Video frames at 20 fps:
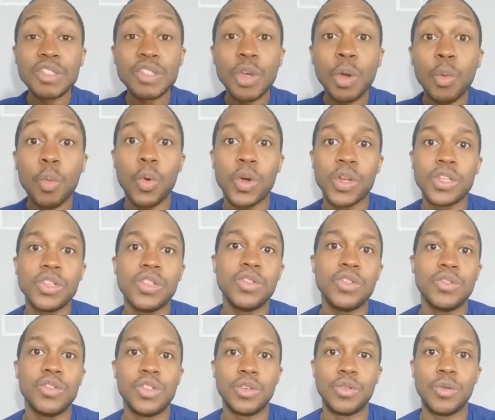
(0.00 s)
So what
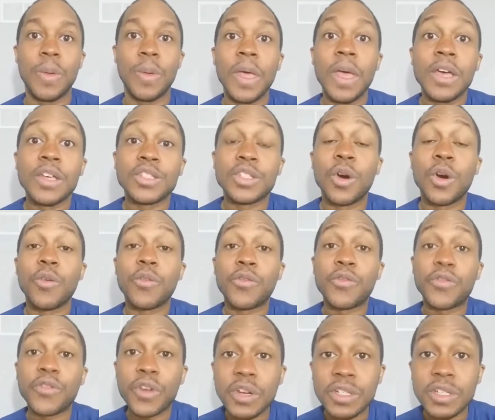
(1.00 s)
do you do?
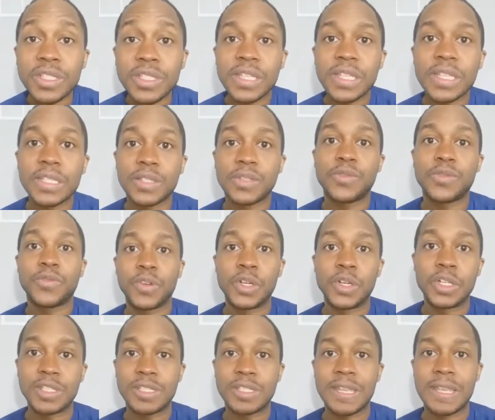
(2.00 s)
So first things
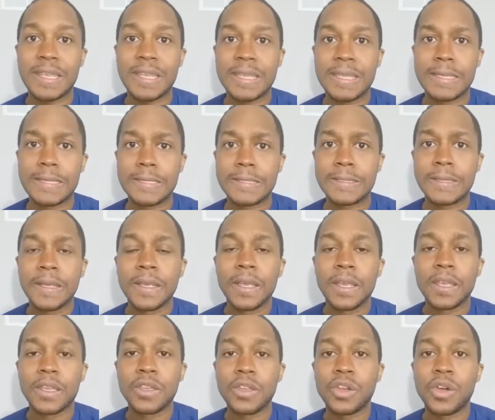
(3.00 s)
first
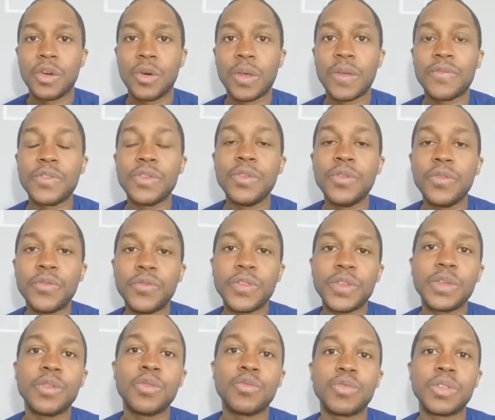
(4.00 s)
is, if you
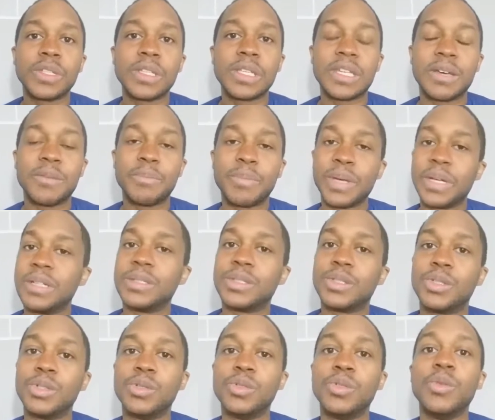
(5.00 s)
feel really
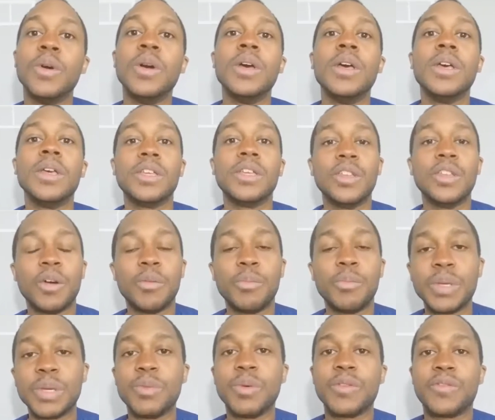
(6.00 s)
compelled to,
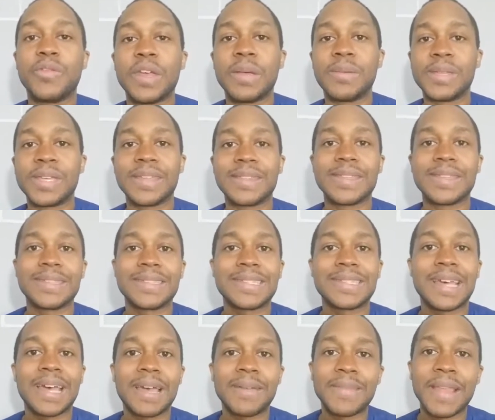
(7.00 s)
be with family at
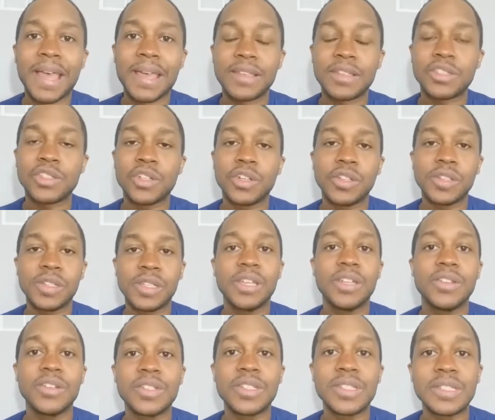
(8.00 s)
this time, that is
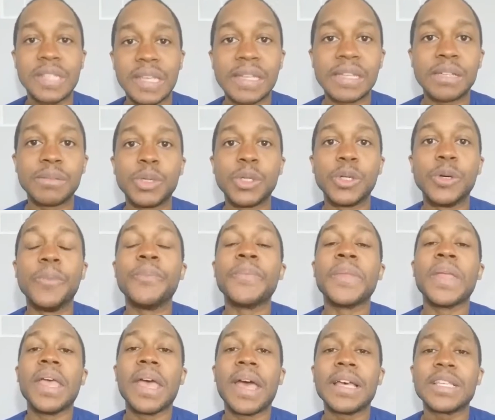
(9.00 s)
certainly
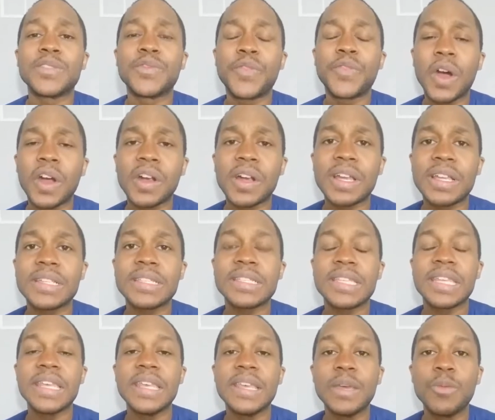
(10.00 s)
understandable. As far
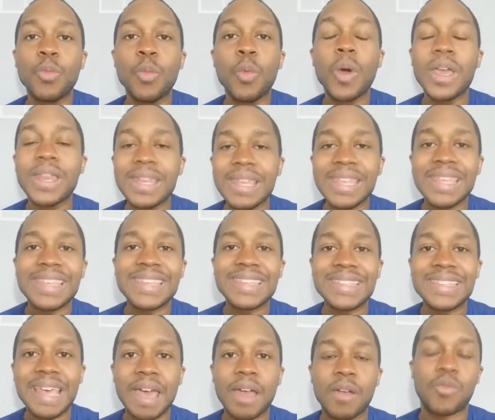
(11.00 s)
as when
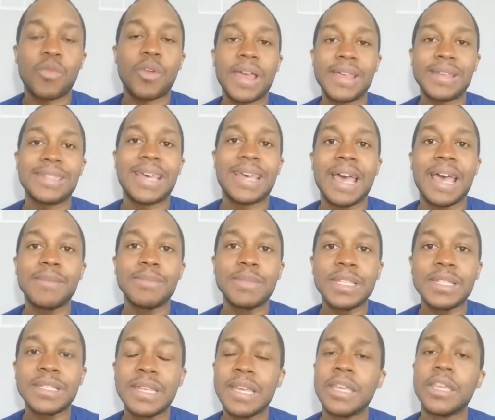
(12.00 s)
is that right time
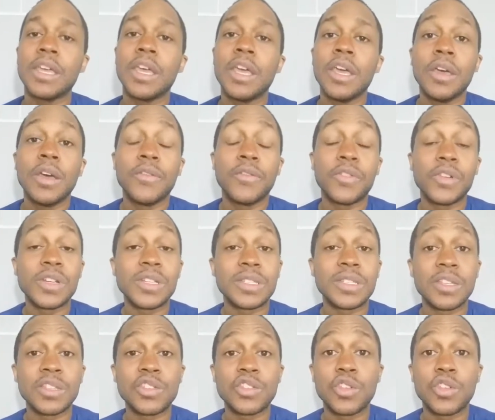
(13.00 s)
to take, for
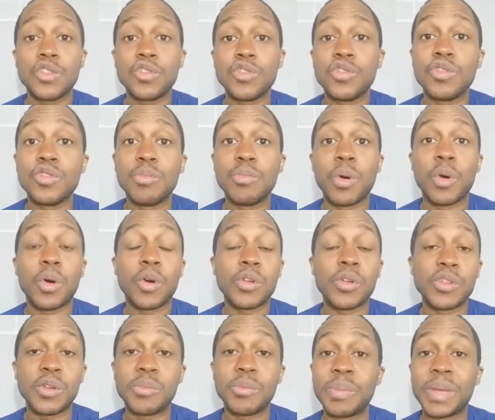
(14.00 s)
instance, your
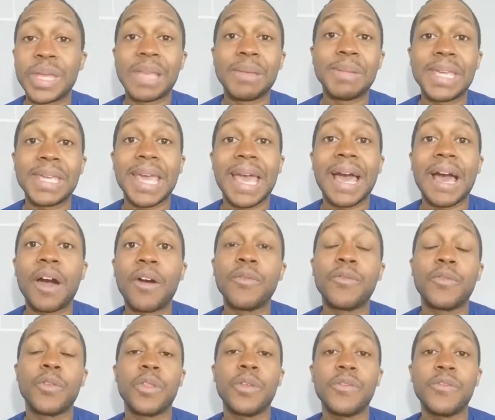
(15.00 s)
newborn, your baby
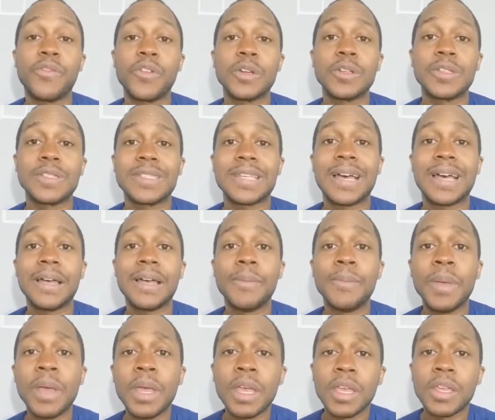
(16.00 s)
out for the first
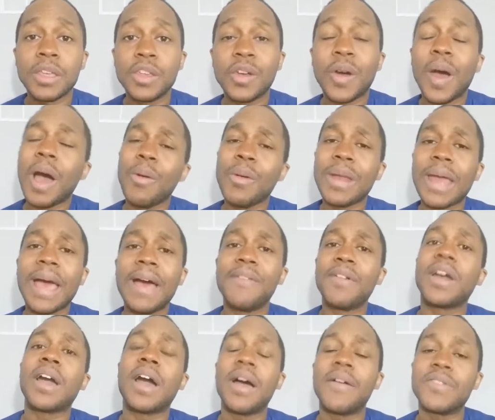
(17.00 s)
time, I would
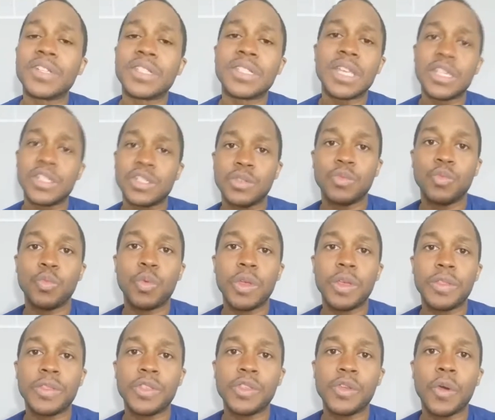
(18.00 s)
have a conversation
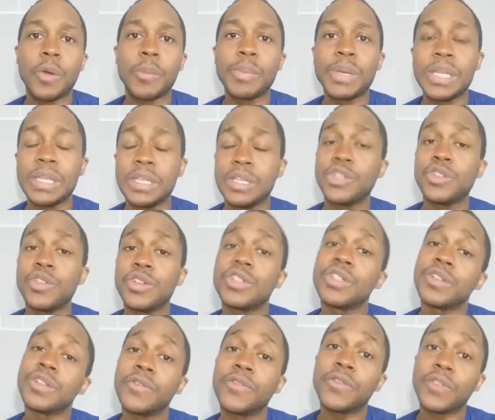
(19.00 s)
with your
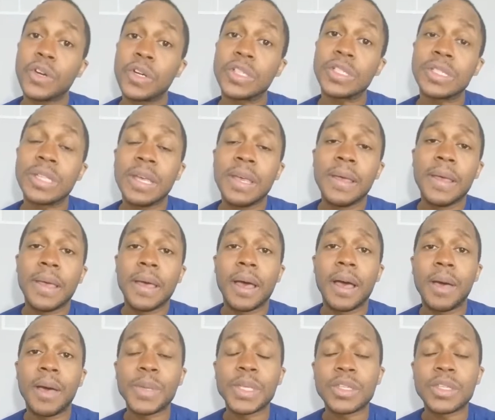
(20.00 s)
pediatrician first.
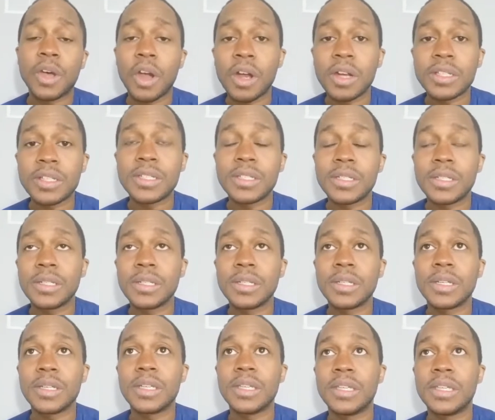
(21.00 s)
It's hard
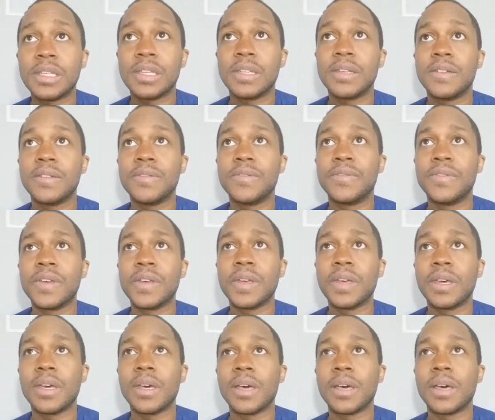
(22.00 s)
to give
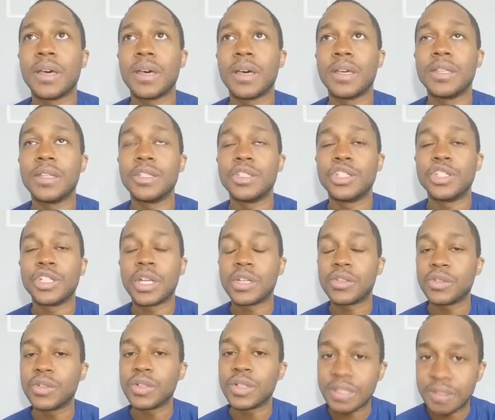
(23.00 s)

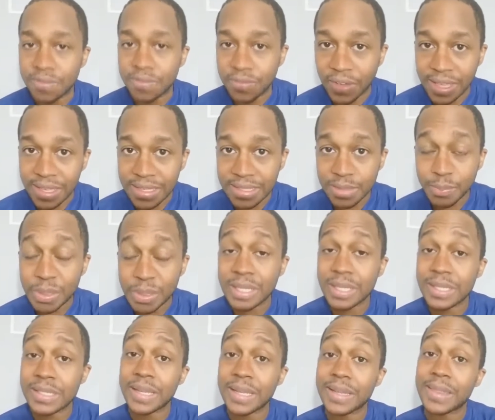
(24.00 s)
general advice
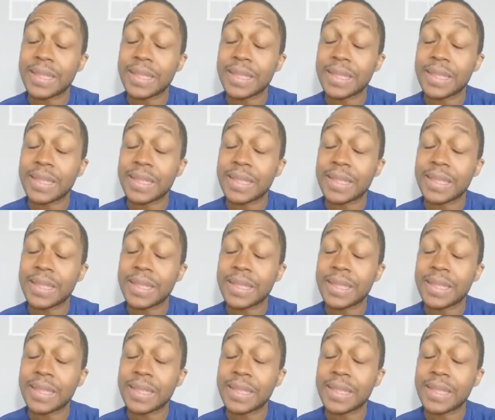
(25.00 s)
because I